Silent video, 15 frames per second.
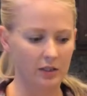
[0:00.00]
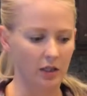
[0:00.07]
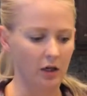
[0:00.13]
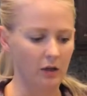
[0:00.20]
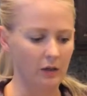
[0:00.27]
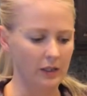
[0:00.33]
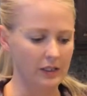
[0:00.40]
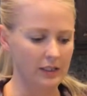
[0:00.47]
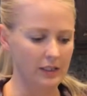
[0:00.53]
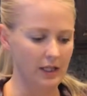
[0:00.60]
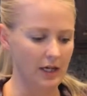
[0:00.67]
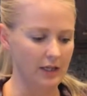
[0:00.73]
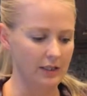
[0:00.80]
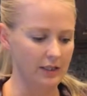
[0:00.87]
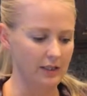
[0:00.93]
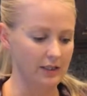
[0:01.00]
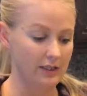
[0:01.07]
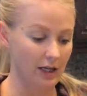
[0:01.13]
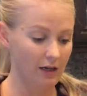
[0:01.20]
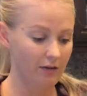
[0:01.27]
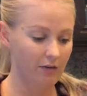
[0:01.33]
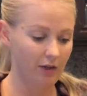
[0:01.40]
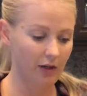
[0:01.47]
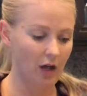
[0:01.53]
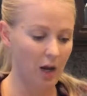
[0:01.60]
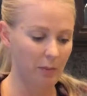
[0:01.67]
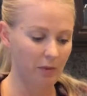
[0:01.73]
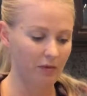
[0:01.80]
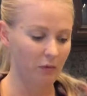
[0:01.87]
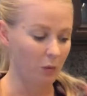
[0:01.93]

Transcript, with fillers: So it says instead of the cup of